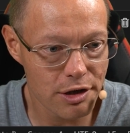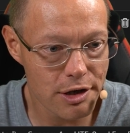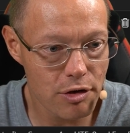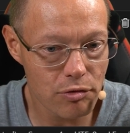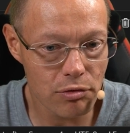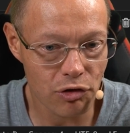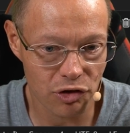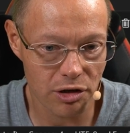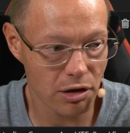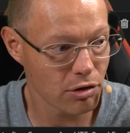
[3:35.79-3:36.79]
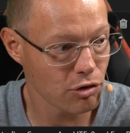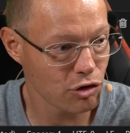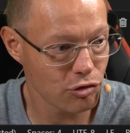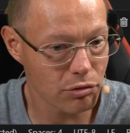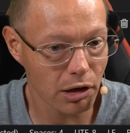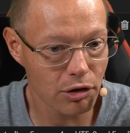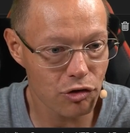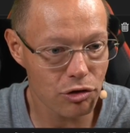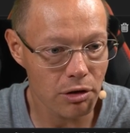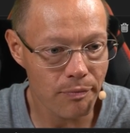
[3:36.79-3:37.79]
use that
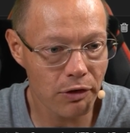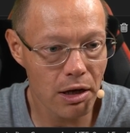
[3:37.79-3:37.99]
structure